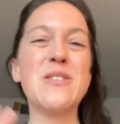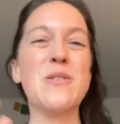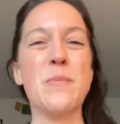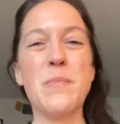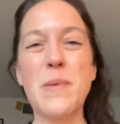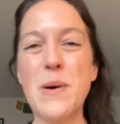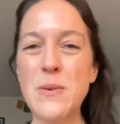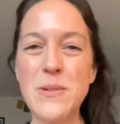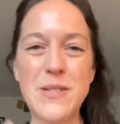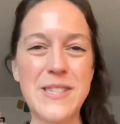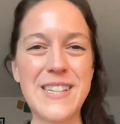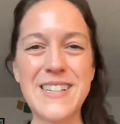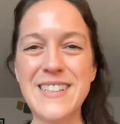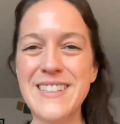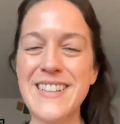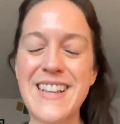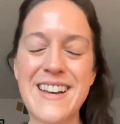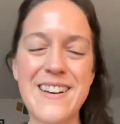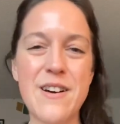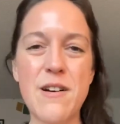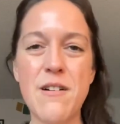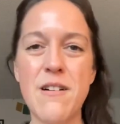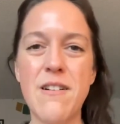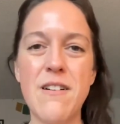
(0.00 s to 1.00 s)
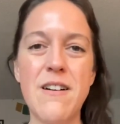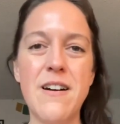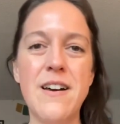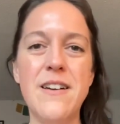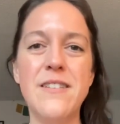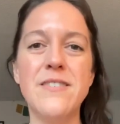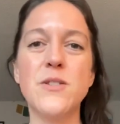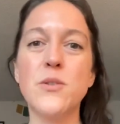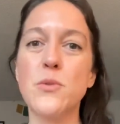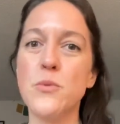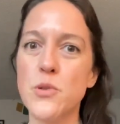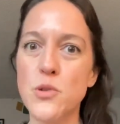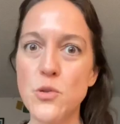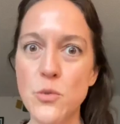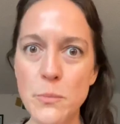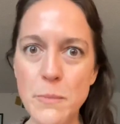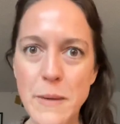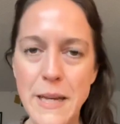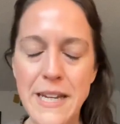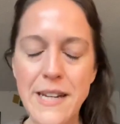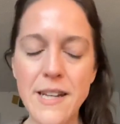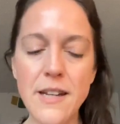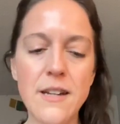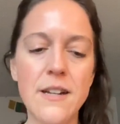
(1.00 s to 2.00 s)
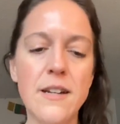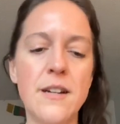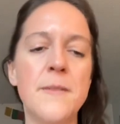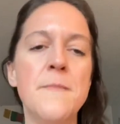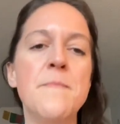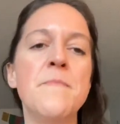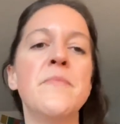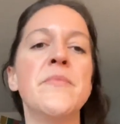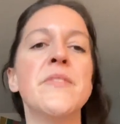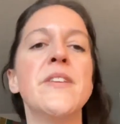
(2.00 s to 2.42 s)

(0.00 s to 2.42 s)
you're posting a lot on social media,